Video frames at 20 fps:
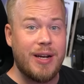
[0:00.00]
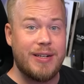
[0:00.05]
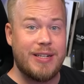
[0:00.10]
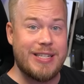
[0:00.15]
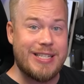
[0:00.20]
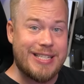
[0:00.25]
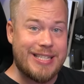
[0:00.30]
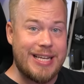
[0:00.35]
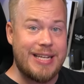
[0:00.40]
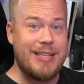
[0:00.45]
the
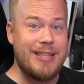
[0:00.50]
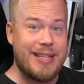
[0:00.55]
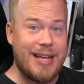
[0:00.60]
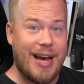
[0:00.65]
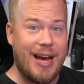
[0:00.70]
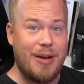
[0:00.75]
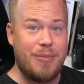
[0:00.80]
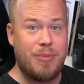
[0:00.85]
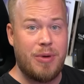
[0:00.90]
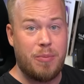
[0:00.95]
stint
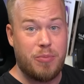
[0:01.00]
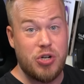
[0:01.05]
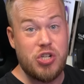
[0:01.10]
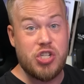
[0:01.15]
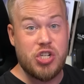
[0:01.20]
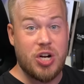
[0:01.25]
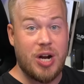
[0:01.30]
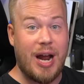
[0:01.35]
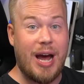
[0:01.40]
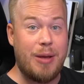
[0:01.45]
time
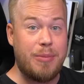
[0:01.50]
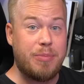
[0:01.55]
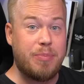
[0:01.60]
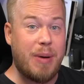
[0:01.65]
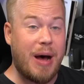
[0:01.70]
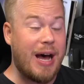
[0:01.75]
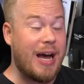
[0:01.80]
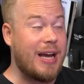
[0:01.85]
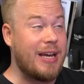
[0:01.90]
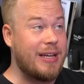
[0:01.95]
prescribed
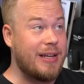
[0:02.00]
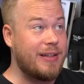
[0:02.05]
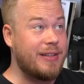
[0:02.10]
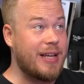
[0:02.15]
by